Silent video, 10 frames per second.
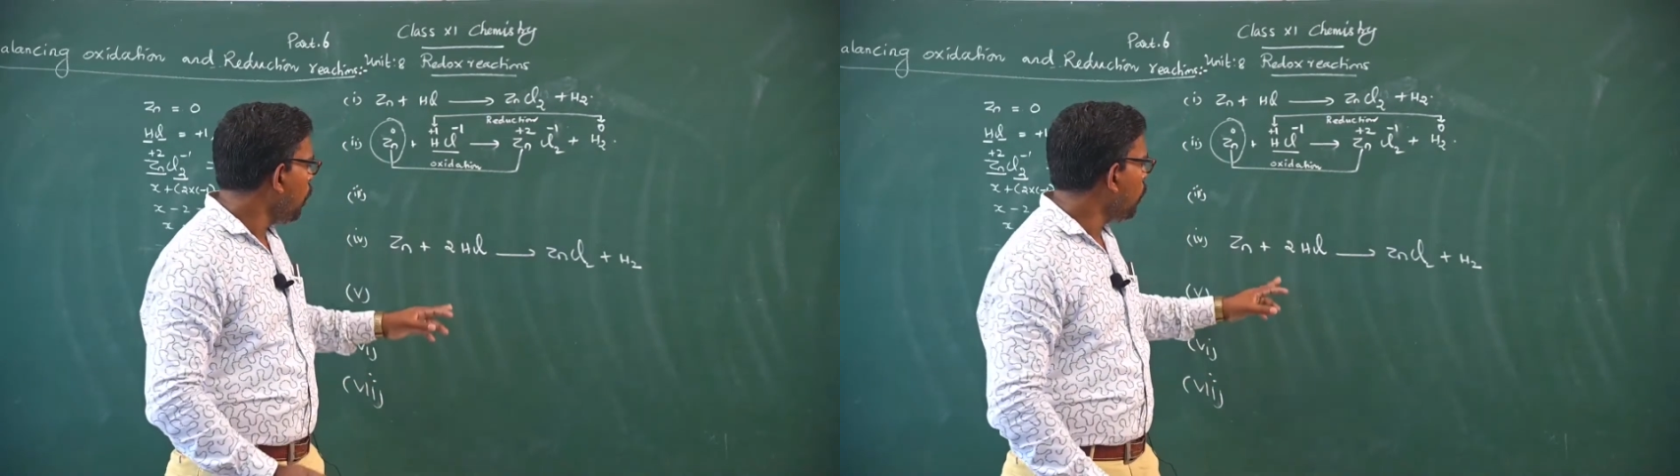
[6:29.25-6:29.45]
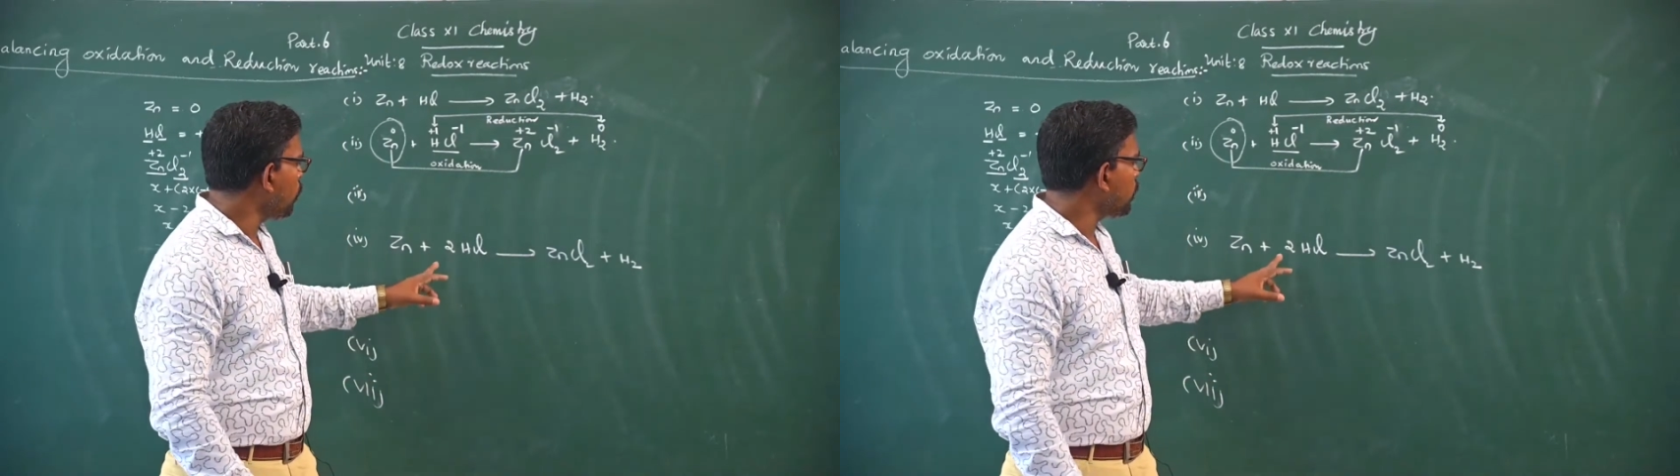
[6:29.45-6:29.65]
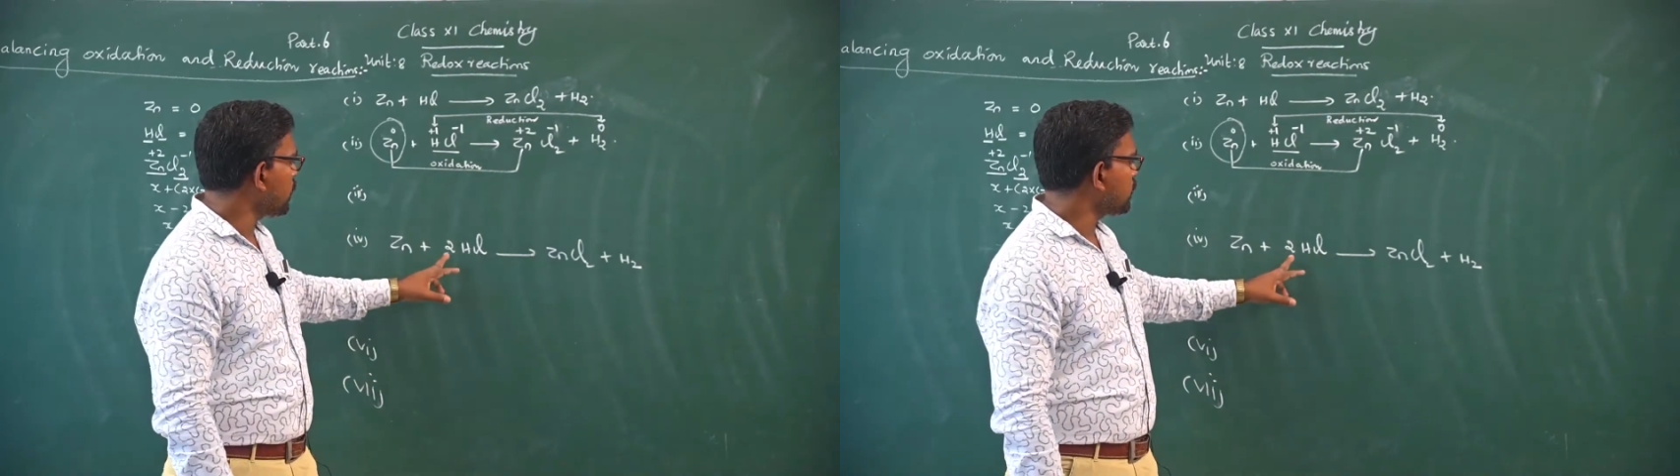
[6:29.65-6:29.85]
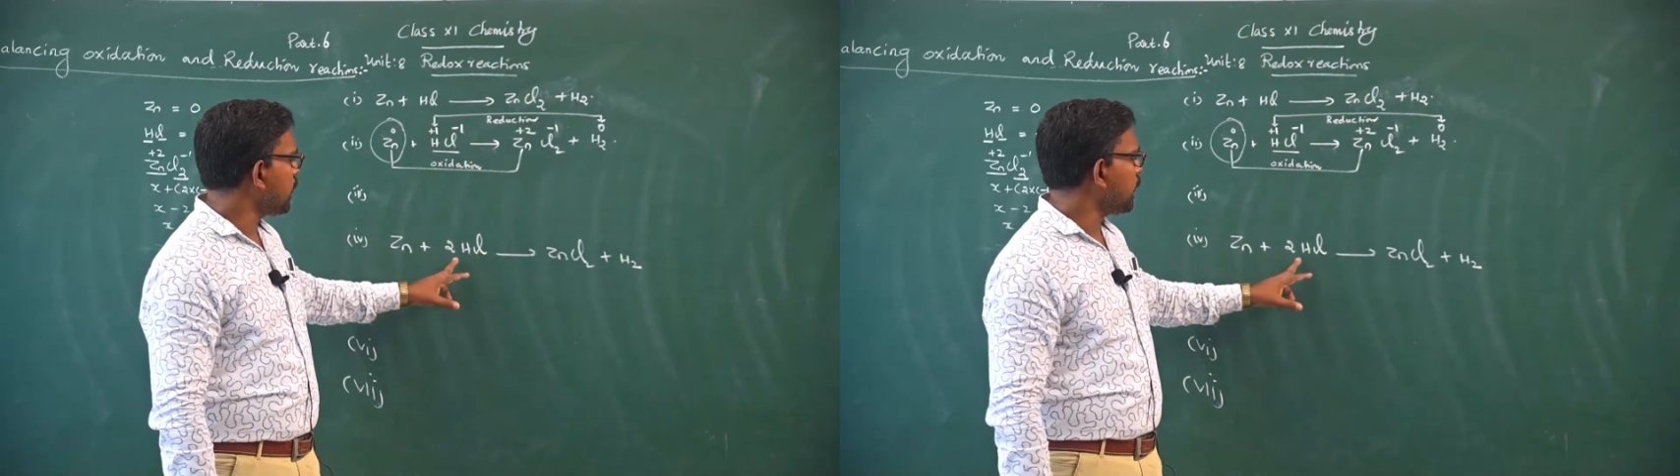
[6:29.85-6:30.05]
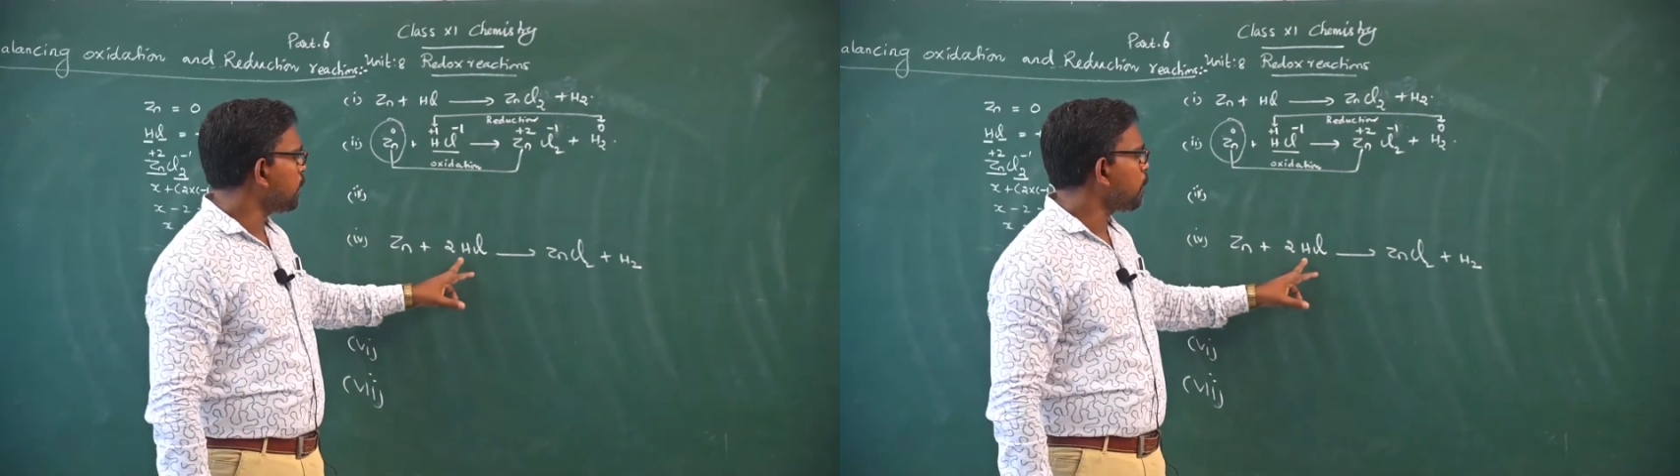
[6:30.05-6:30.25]
Look at
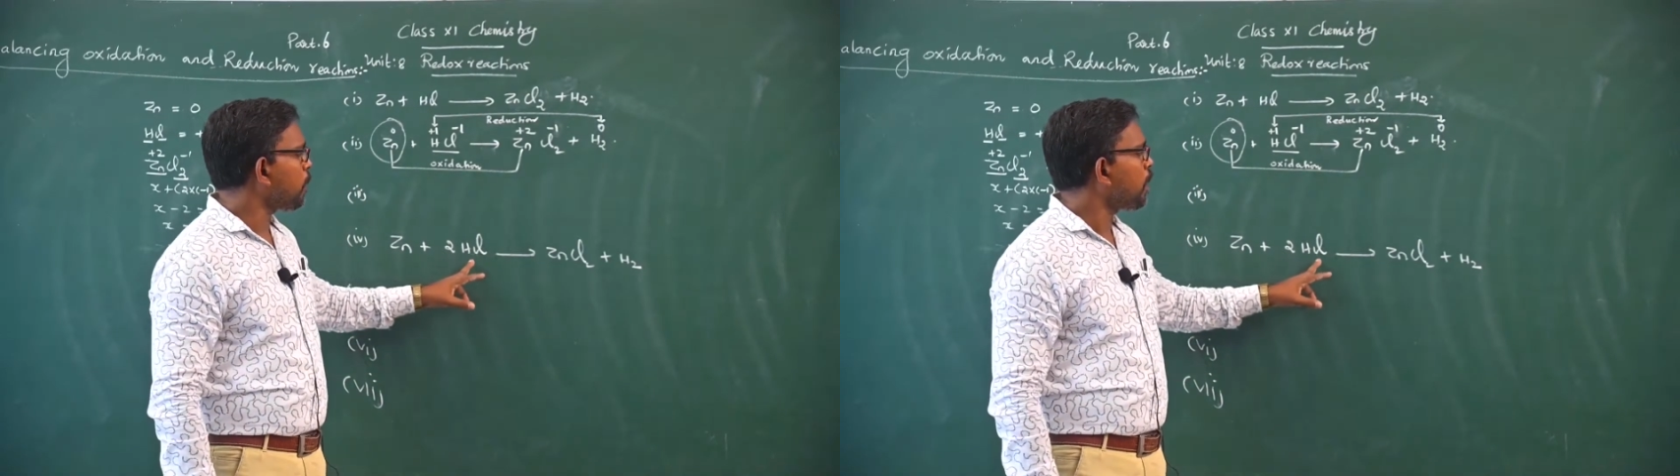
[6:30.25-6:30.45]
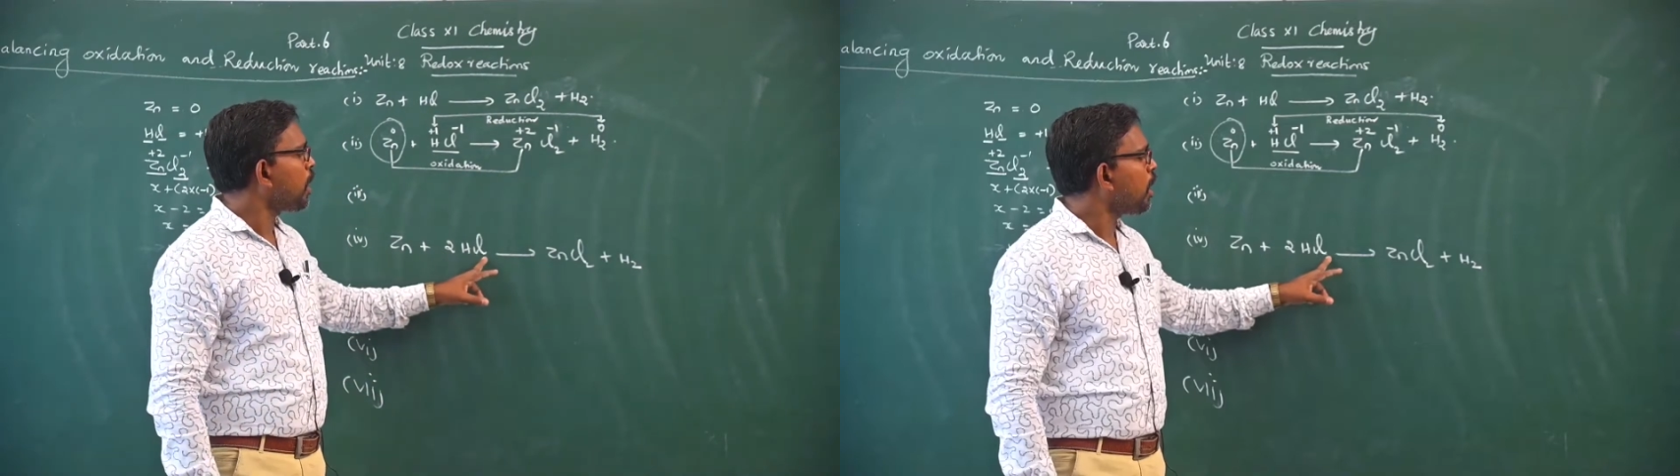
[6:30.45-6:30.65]
the